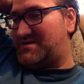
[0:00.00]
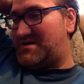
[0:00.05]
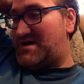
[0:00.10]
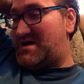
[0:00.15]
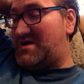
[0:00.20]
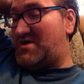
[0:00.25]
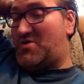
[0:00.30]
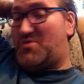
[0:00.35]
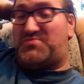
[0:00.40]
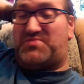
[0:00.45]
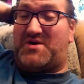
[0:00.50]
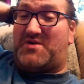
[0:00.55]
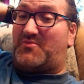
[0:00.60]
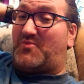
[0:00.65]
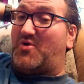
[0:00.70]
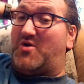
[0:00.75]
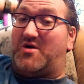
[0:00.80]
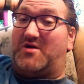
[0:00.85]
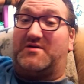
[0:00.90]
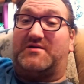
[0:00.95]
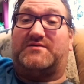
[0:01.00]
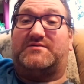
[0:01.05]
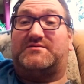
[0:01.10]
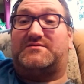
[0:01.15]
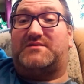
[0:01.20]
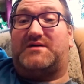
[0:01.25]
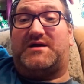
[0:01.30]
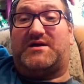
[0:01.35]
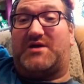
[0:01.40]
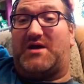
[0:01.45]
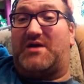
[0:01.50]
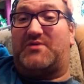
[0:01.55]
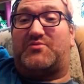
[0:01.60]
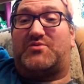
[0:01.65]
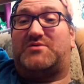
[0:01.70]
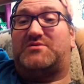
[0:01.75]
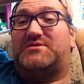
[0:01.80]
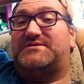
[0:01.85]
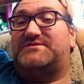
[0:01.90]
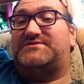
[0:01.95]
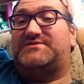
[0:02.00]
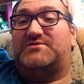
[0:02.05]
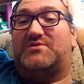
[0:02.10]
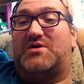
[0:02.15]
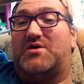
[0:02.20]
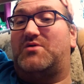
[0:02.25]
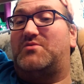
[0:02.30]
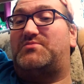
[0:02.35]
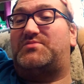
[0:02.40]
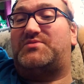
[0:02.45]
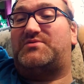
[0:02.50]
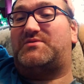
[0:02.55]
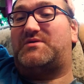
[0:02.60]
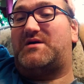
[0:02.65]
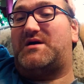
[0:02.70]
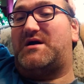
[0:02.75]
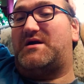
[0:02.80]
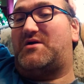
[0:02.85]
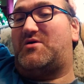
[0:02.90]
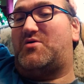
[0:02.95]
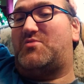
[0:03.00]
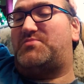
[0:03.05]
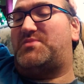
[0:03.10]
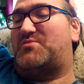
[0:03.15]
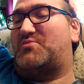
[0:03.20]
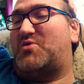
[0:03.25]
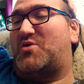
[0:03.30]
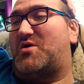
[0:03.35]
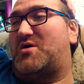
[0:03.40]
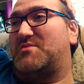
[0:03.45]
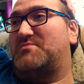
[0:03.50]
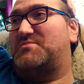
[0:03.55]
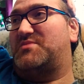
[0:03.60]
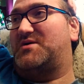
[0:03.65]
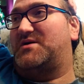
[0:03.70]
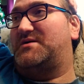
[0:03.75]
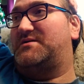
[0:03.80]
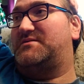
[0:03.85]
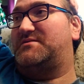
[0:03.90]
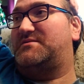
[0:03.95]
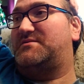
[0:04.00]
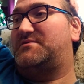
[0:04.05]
I hope I'm wrong. I really do hope. I hope I'm wrong, but